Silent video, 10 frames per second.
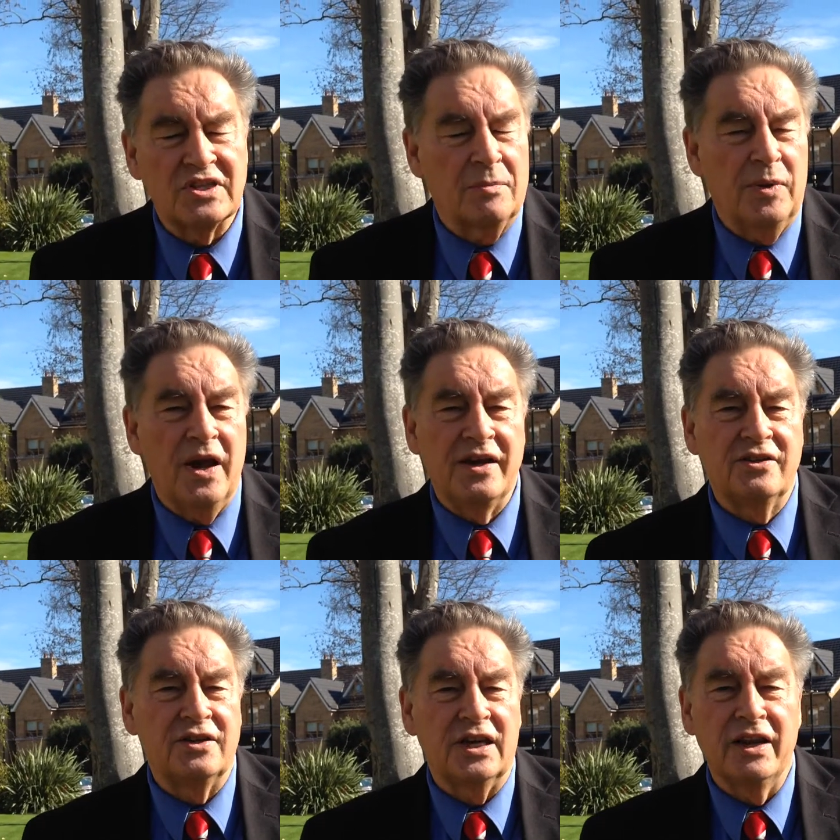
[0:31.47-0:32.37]
supply
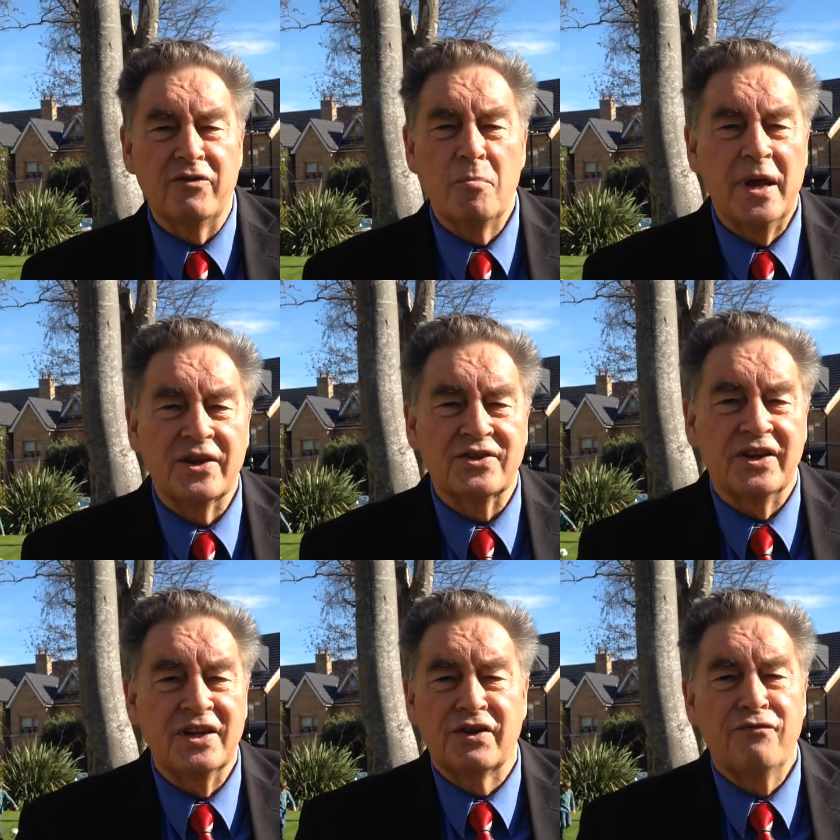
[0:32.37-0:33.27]
to deliver
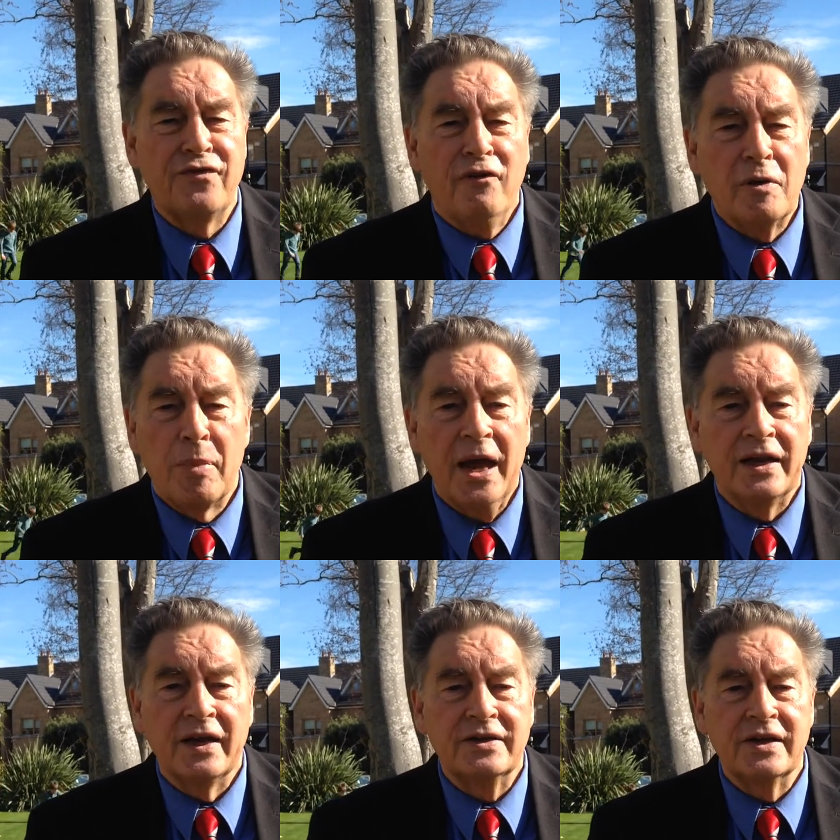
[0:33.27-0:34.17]
medicine is a very bad
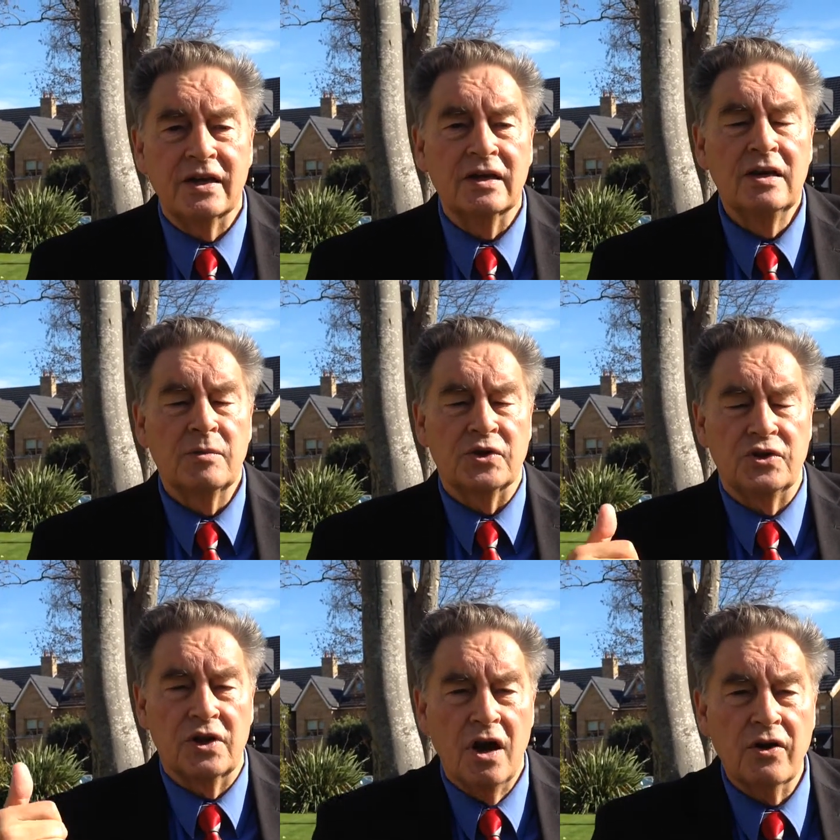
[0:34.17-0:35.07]
idea because
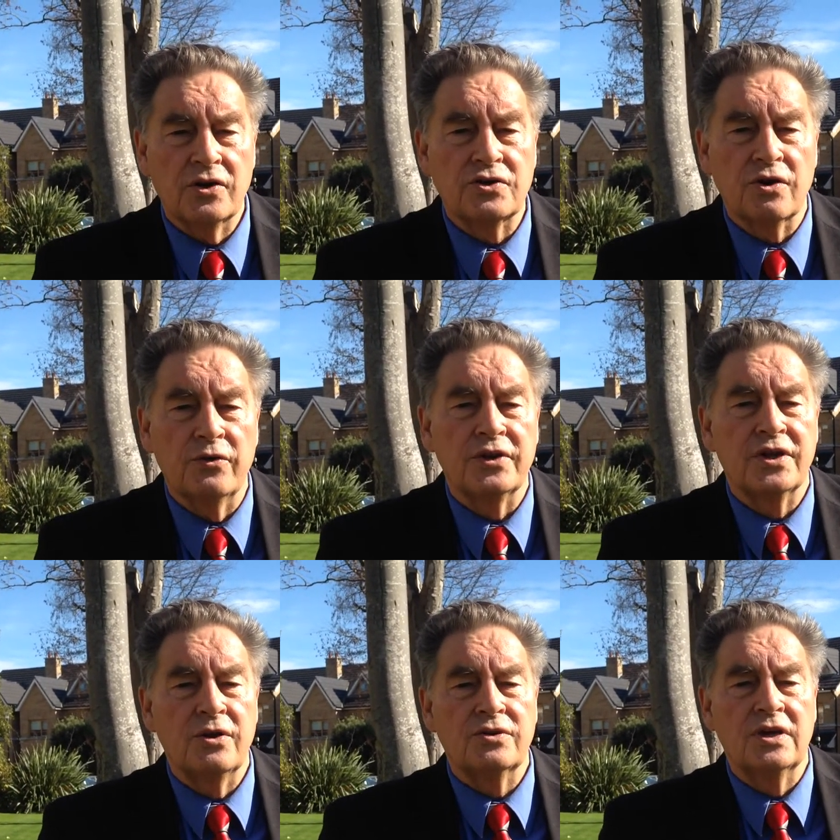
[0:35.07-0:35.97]
you can't control the
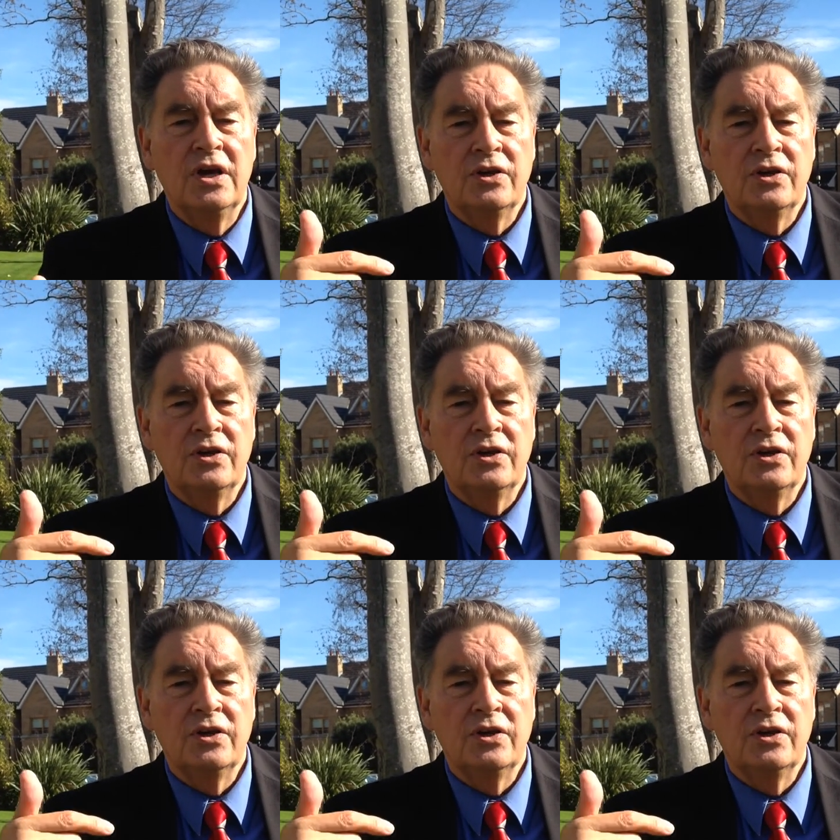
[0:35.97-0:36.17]
dose,